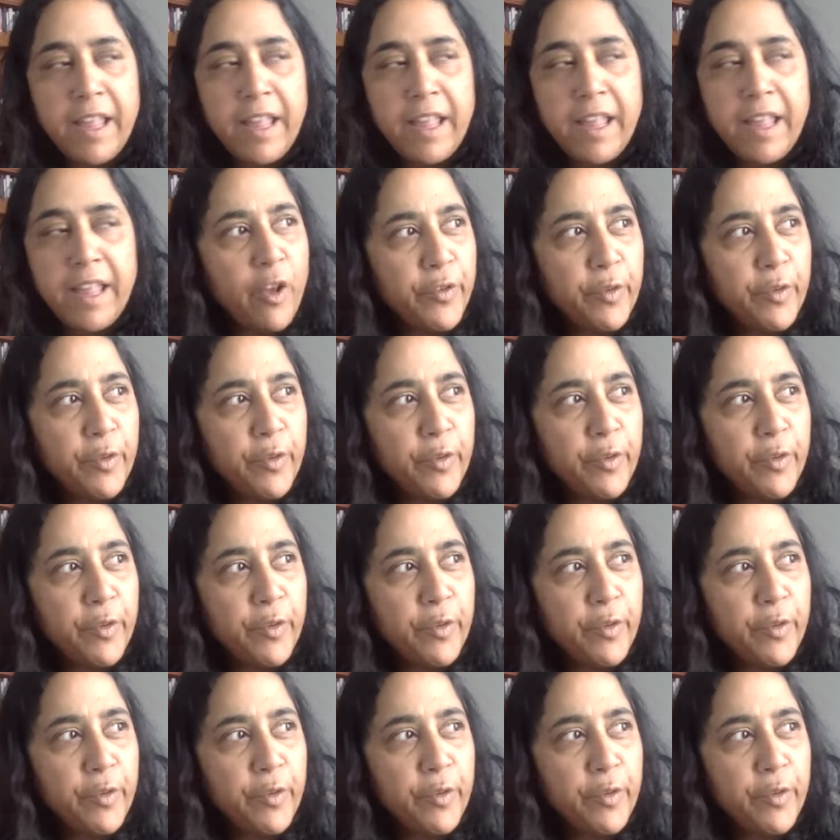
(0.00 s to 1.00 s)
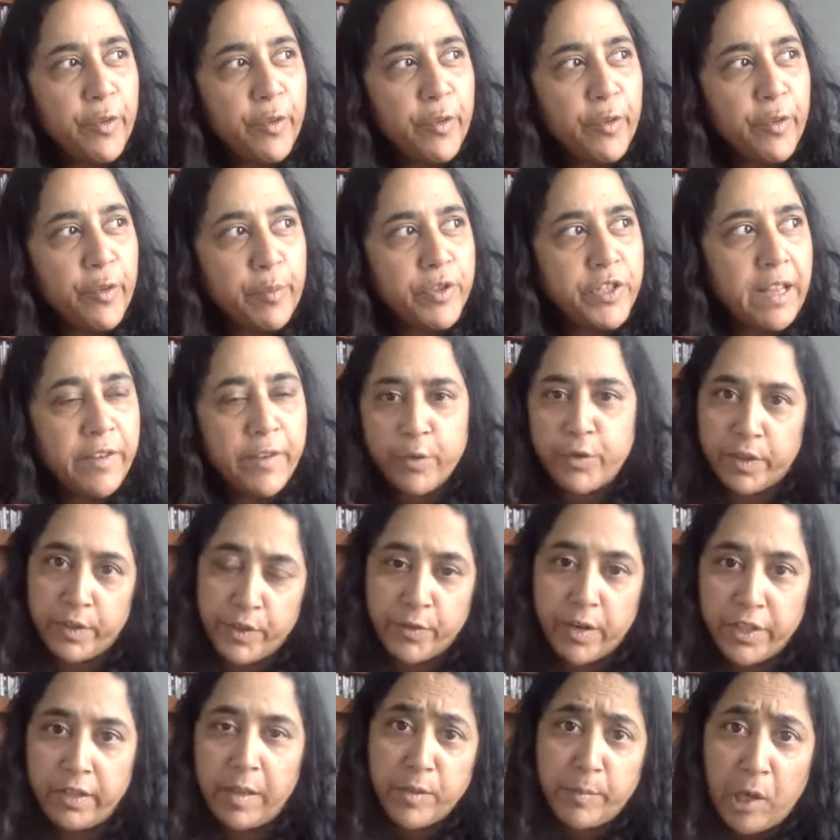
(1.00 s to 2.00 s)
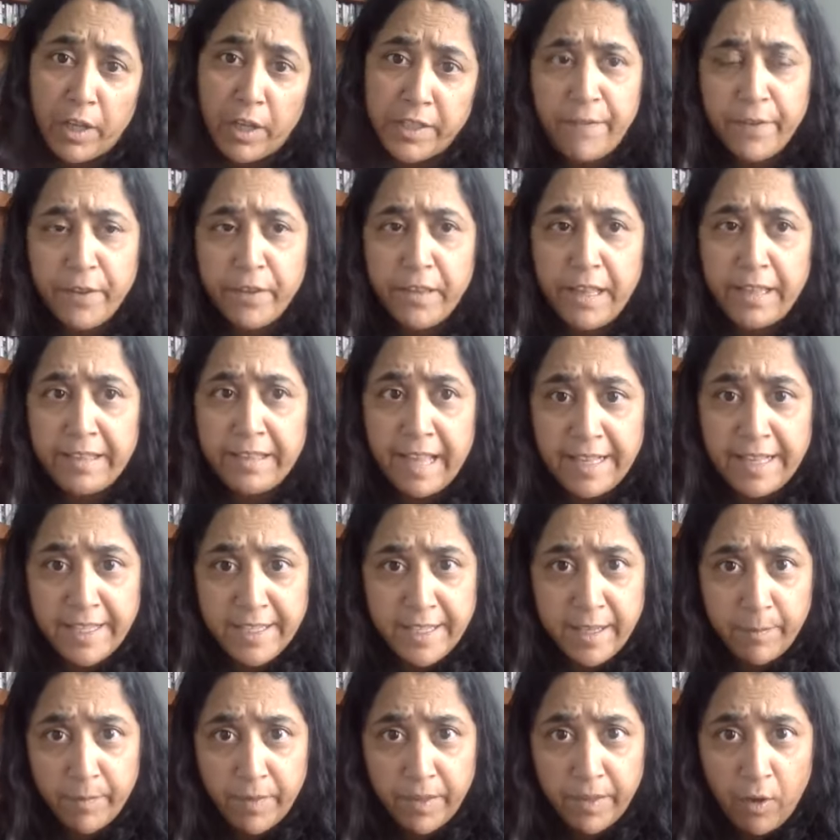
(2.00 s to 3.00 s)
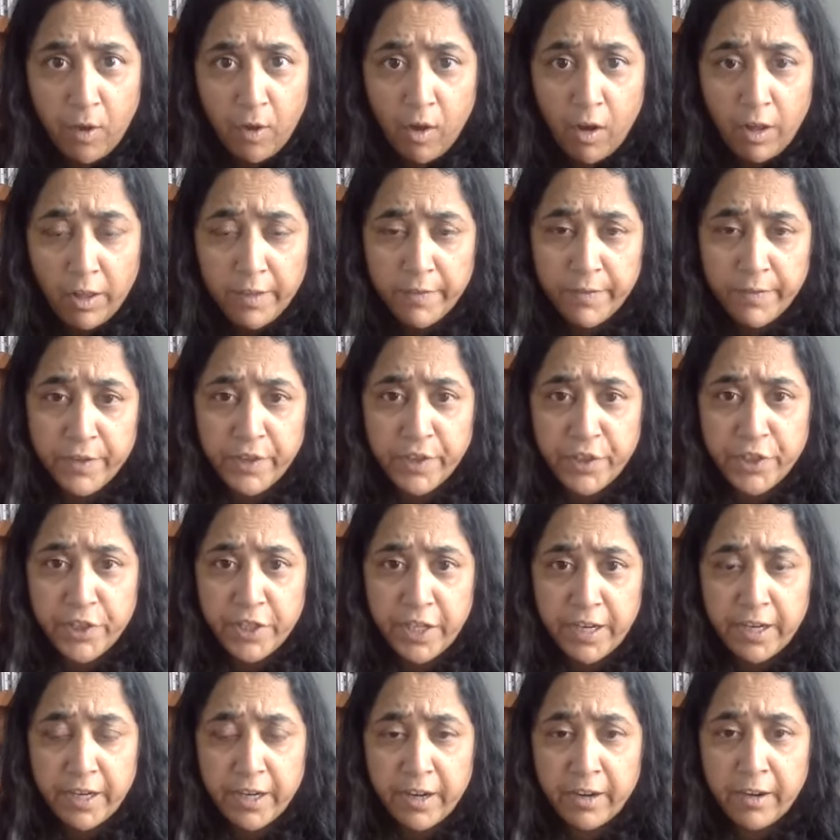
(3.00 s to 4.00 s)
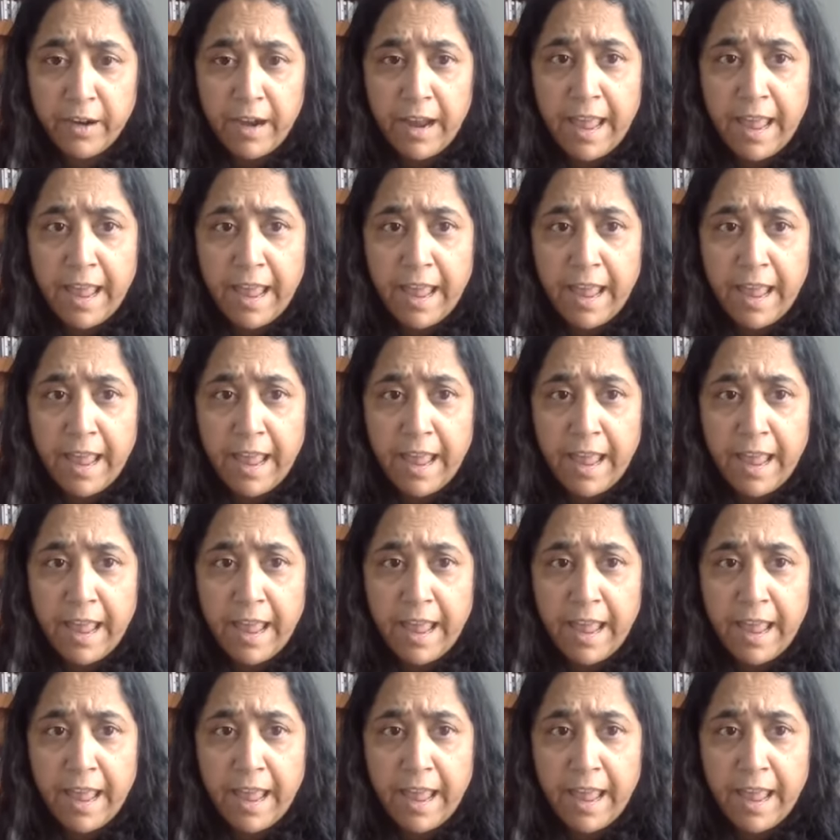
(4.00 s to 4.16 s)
also, I feel like that's something all of us share.